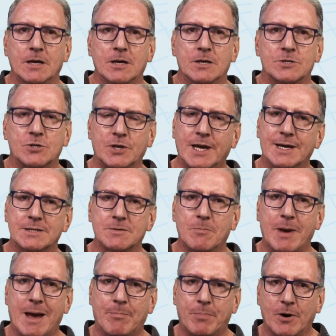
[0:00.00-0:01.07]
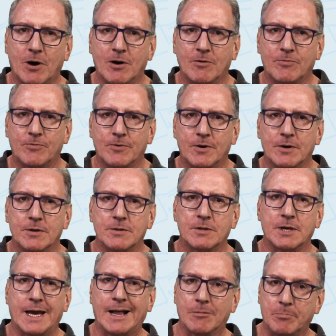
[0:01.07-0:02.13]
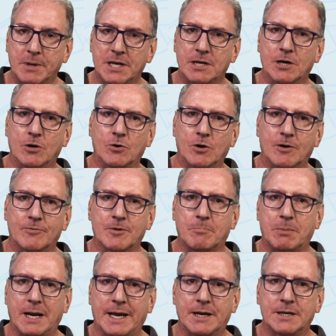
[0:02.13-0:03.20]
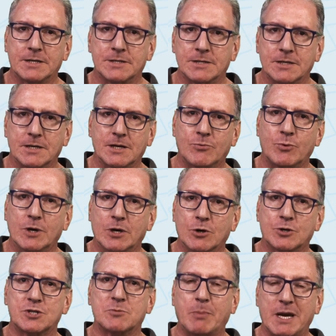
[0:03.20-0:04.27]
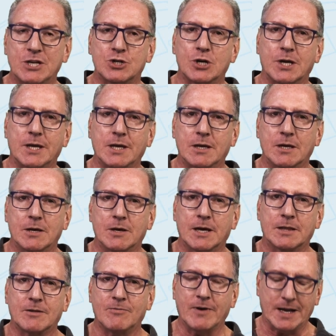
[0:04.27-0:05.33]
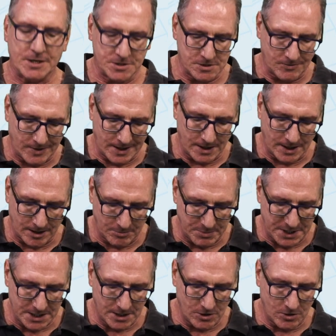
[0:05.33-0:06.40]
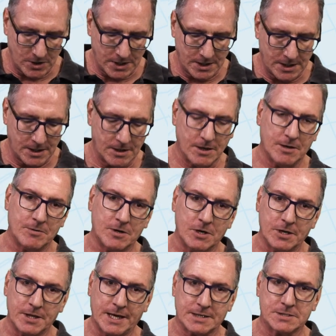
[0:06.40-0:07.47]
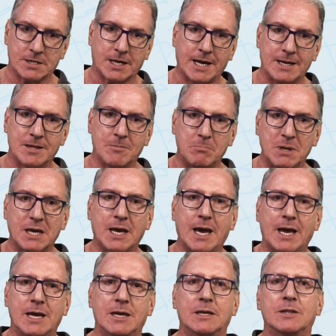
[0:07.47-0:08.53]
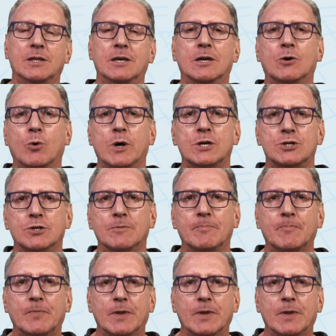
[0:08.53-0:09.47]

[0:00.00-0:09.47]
So here's a map of the albedo of the planet. If we look spatially at the values of the albedo, and that's again the big A in the equation.